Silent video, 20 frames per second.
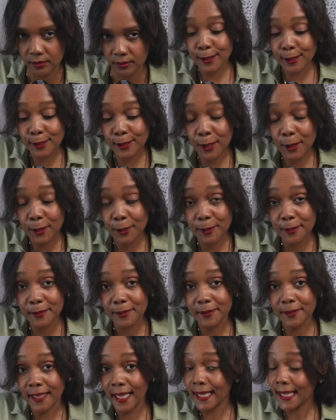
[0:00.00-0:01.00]
And so,
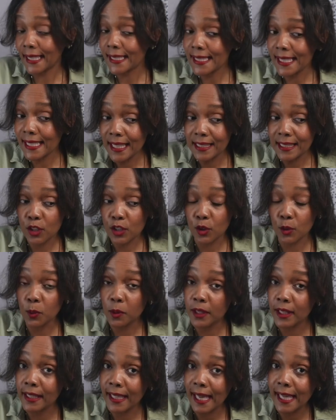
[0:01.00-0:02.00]
like I said, to
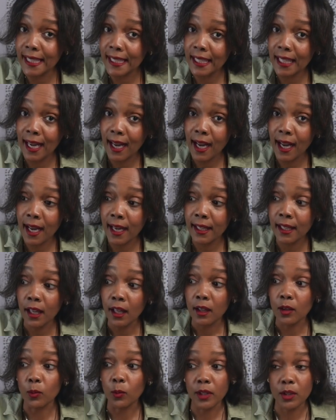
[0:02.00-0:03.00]
the naked eye,
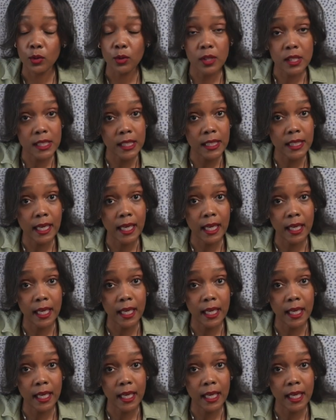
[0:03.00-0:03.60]
when you see